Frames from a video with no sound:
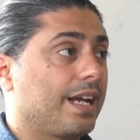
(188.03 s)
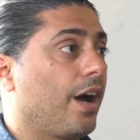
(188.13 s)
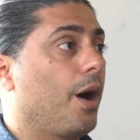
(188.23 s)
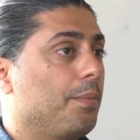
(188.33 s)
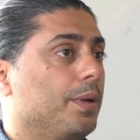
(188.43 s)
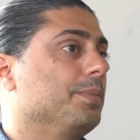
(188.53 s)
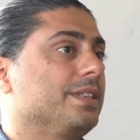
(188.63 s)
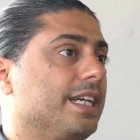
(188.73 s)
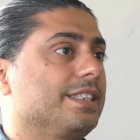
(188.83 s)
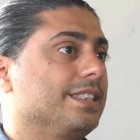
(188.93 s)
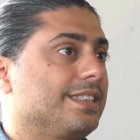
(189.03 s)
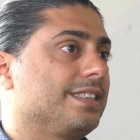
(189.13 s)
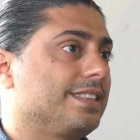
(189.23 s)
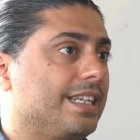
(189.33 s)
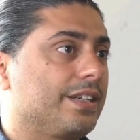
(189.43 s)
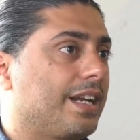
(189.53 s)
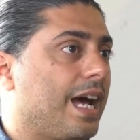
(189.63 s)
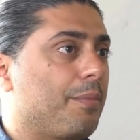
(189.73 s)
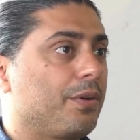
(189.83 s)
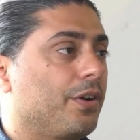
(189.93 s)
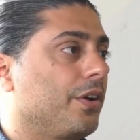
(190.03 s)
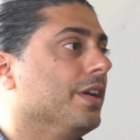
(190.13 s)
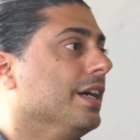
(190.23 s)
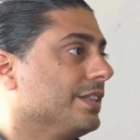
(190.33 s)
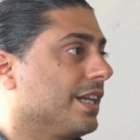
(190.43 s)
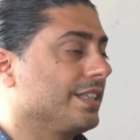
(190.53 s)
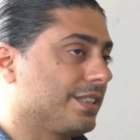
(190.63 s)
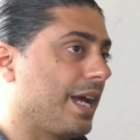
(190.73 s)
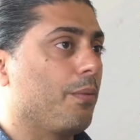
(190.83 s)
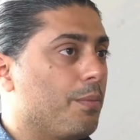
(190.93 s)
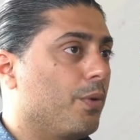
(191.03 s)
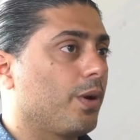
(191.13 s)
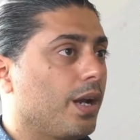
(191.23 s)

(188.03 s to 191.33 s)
like heart palpitation. Is this deal going to happen or not? Should I just get one more